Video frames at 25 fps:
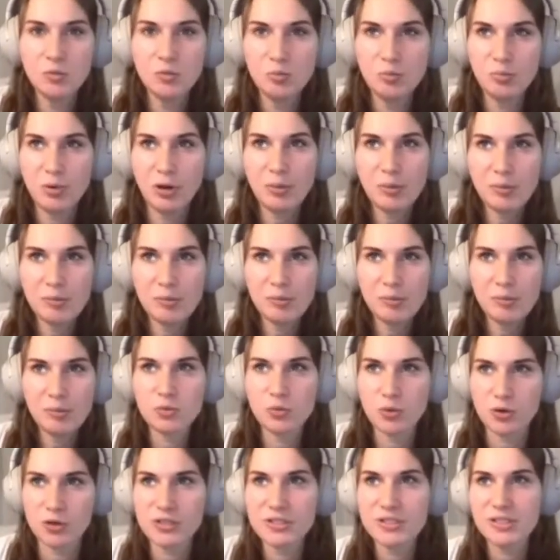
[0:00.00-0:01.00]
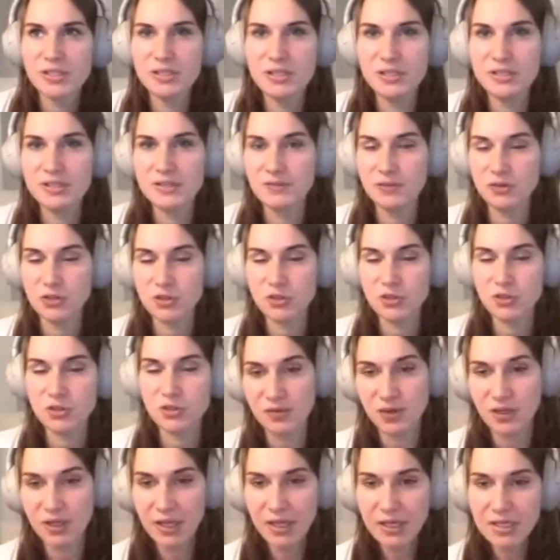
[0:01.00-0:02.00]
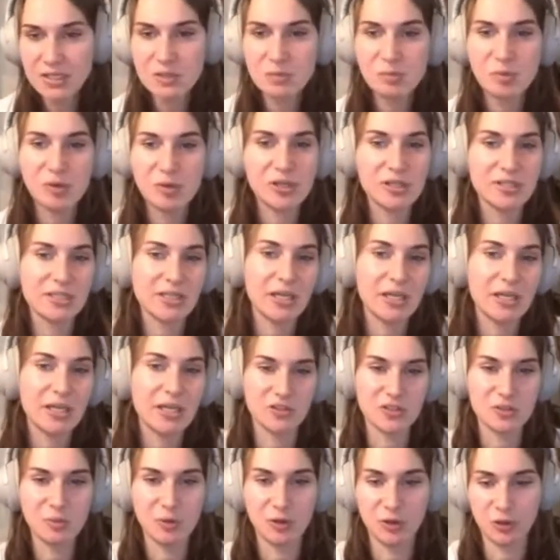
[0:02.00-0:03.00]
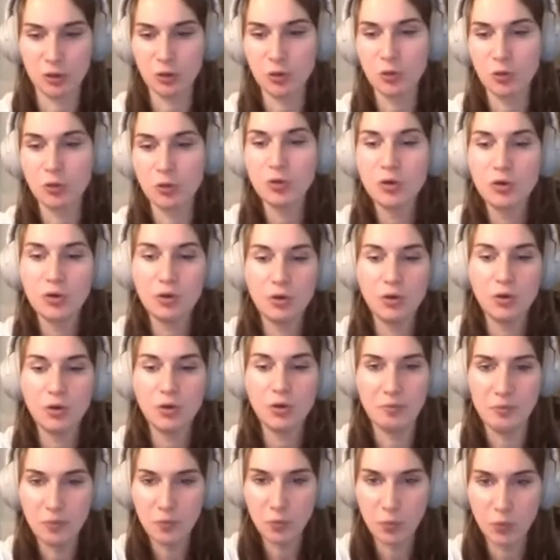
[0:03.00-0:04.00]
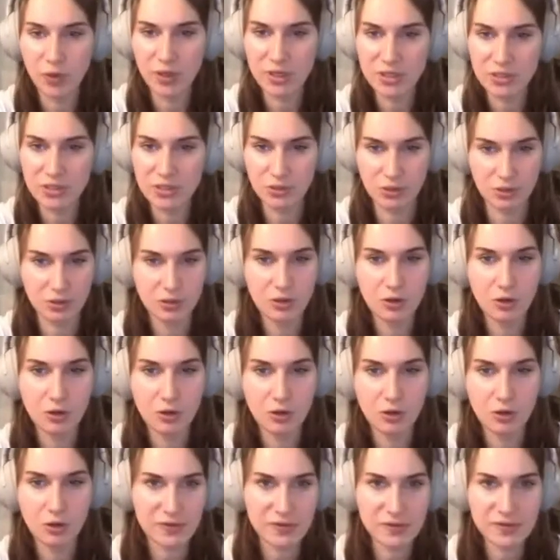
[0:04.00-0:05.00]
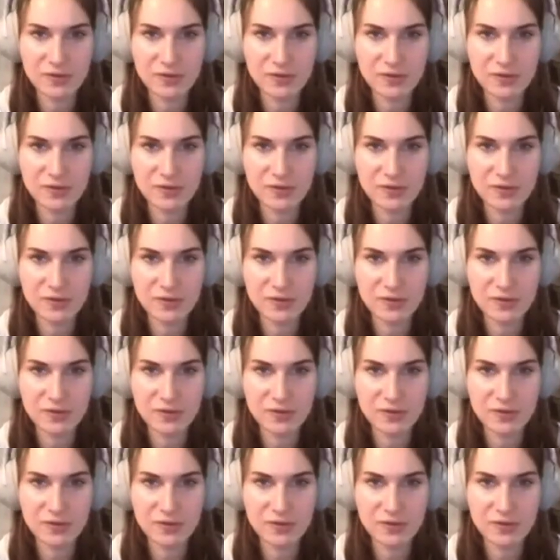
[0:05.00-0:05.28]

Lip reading: probably only works in this very specific case, but it's kind of a smart way to go about this.